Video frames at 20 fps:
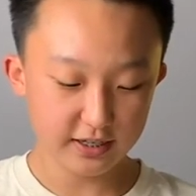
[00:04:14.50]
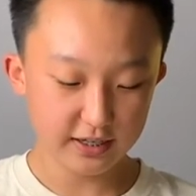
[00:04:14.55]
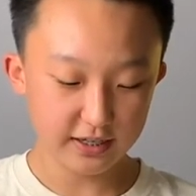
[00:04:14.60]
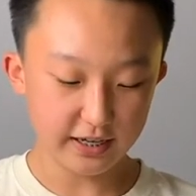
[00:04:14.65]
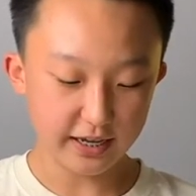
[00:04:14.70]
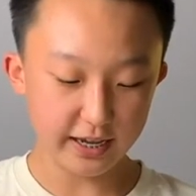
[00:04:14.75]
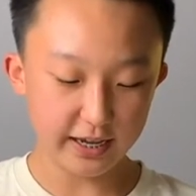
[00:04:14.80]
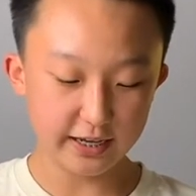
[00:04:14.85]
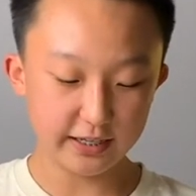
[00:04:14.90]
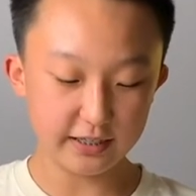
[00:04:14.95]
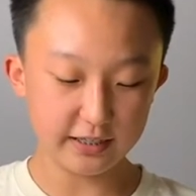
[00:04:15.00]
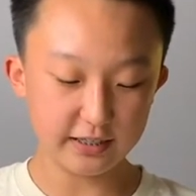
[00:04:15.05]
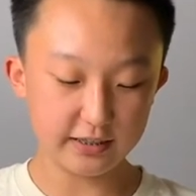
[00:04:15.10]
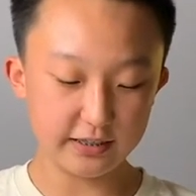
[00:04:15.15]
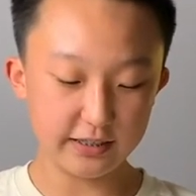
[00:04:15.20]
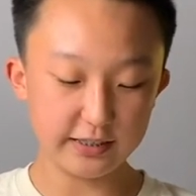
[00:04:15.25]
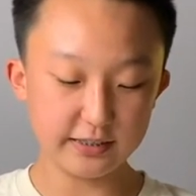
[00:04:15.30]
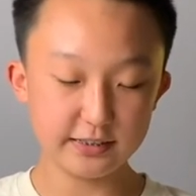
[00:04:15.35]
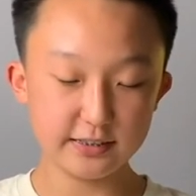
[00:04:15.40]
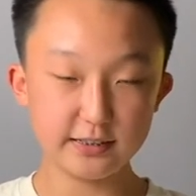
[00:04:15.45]
And
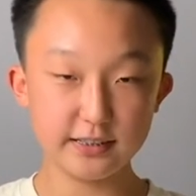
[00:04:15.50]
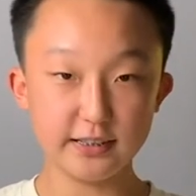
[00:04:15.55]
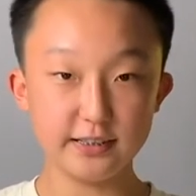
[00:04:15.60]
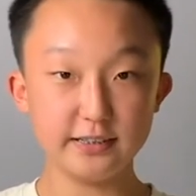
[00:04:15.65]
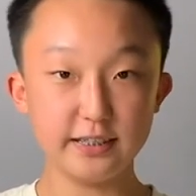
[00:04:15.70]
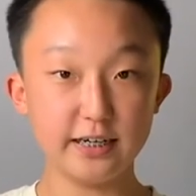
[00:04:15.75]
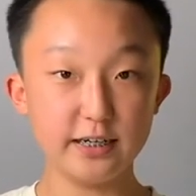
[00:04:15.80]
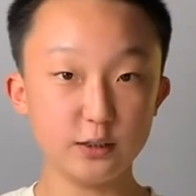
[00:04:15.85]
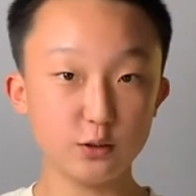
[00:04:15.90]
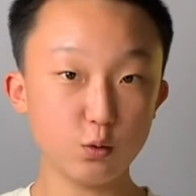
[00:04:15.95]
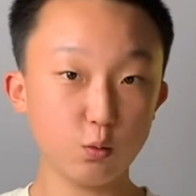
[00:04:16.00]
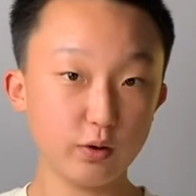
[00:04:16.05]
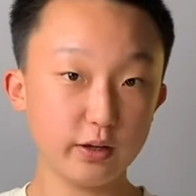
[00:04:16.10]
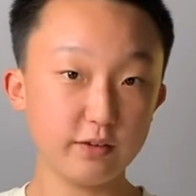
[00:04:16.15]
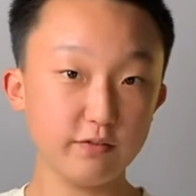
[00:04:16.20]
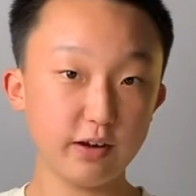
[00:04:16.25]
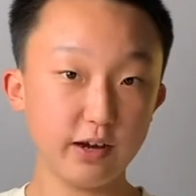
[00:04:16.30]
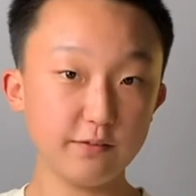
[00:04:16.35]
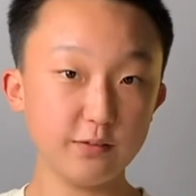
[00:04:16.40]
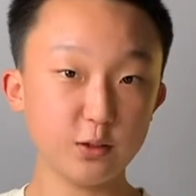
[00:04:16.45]
this is at a
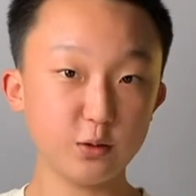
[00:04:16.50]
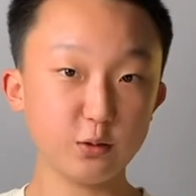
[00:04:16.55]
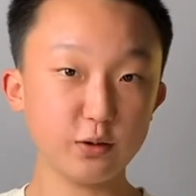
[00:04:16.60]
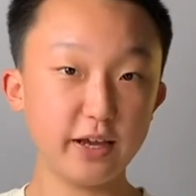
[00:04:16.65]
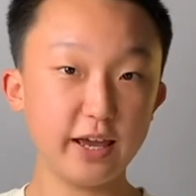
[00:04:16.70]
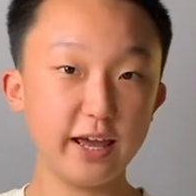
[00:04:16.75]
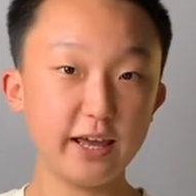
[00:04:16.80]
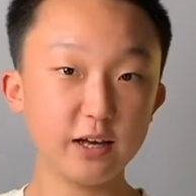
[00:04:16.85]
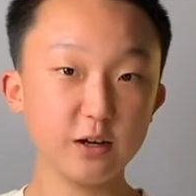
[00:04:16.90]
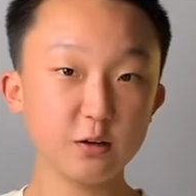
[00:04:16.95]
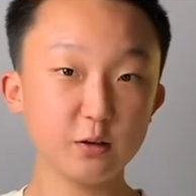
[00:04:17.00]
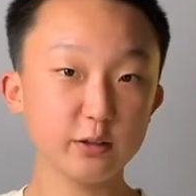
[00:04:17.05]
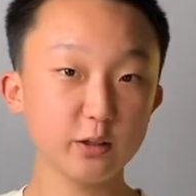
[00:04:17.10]
25 degree angle.